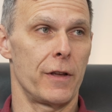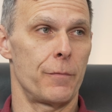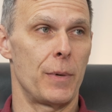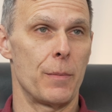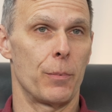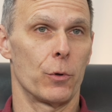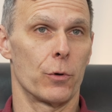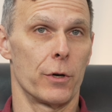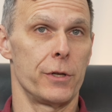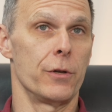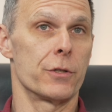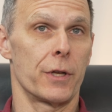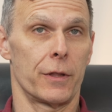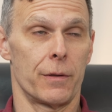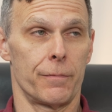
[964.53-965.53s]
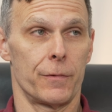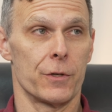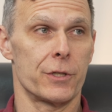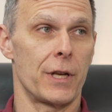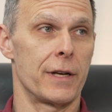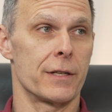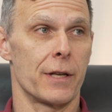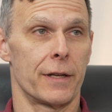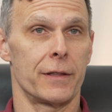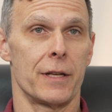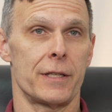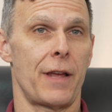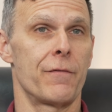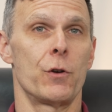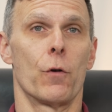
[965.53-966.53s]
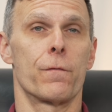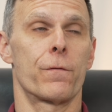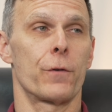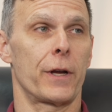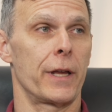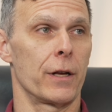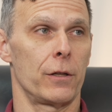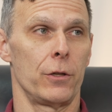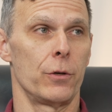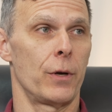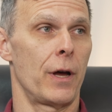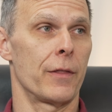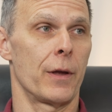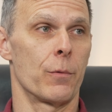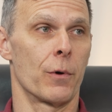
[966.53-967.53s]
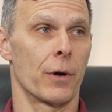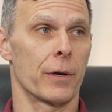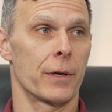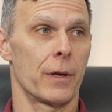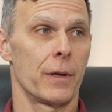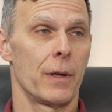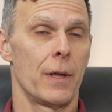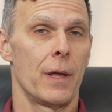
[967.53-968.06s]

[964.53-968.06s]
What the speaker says: of people who are using them for studies like this have no freaking clue how they work.